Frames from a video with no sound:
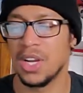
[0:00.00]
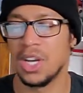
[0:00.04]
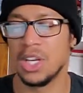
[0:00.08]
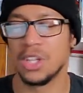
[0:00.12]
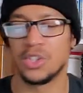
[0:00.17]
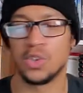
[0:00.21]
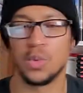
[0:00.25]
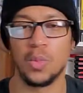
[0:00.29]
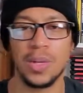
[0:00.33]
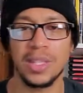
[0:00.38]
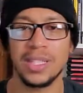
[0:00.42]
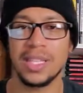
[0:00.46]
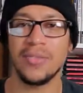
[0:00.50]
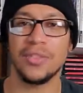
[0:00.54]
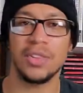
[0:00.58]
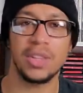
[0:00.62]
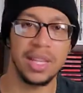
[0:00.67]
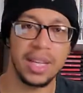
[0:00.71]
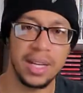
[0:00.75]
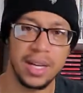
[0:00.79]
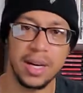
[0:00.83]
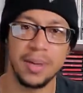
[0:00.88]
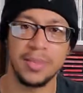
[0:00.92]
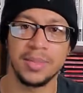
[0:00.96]
So once
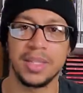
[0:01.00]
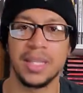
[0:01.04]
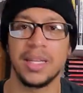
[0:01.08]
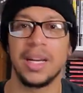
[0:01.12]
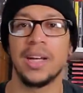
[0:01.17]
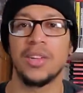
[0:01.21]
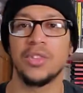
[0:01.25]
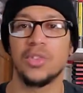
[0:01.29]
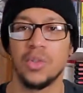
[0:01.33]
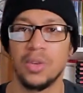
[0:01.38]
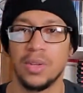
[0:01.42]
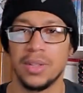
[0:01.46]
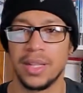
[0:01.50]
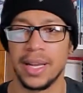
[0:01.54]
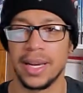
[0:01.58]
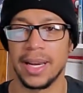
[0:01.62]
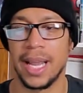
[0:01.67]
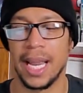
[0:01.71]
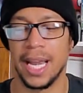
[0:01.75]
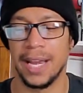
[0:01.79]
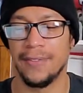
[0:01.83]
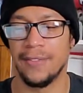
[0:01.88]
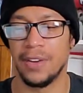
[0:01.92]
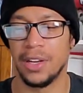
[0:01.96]
everything comes in, I'll do a
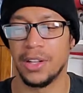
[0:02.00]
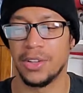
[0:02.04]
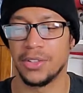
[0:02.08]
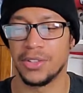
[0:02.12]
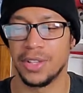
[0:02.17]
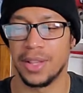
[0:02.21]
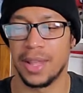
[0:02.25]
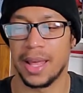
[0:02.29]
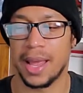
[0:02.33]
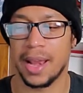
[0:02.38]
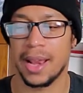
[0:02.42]
dedicated video to that.